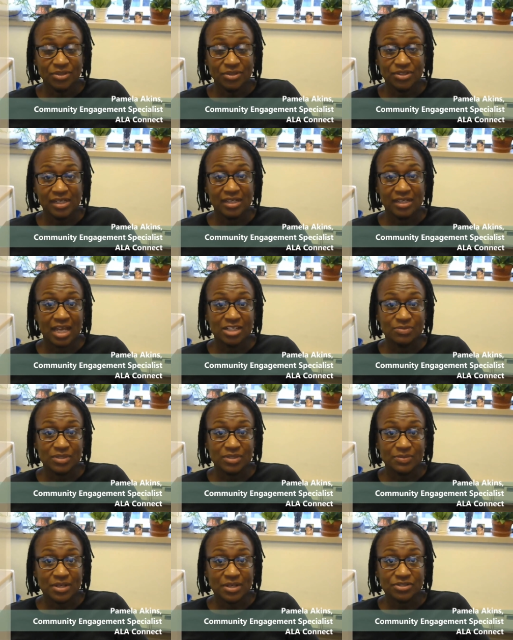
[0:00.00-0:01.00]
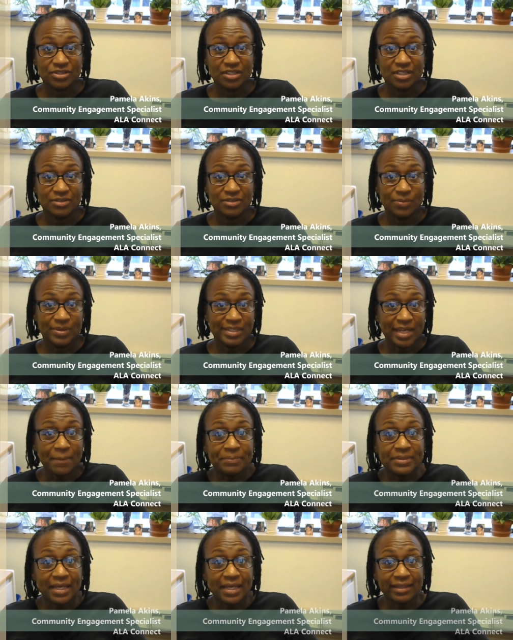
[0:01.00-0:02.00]
Community Engagement Specialist, with an
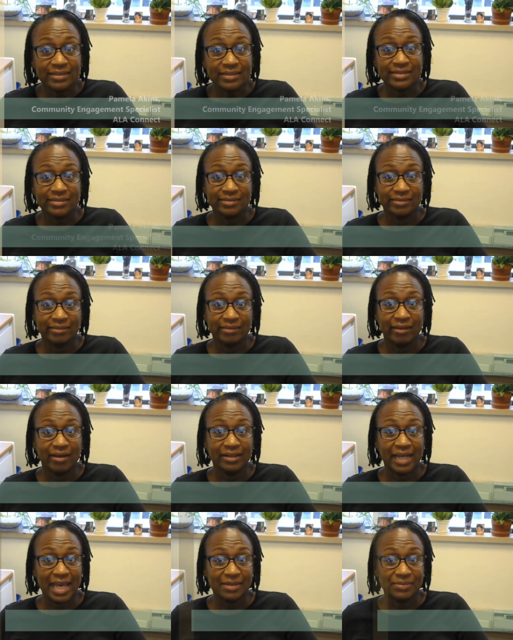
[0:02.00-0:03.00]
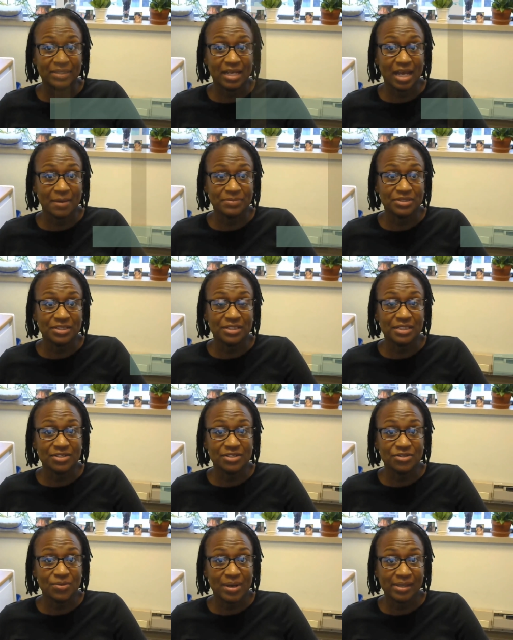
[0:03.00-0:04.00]
update on admin options
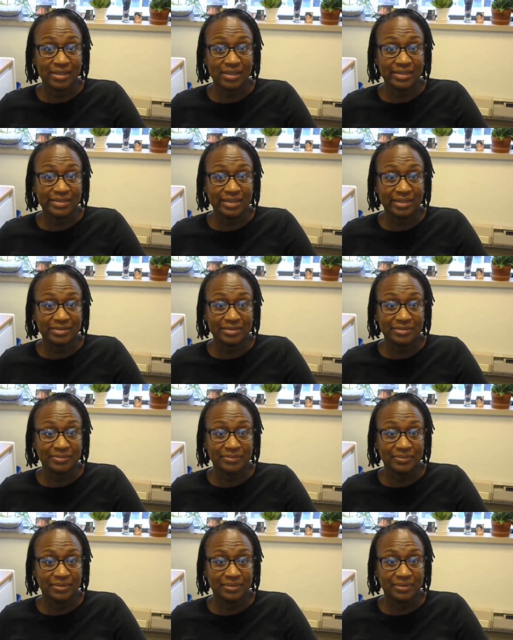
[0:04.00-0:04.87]
in the new ALA Connect.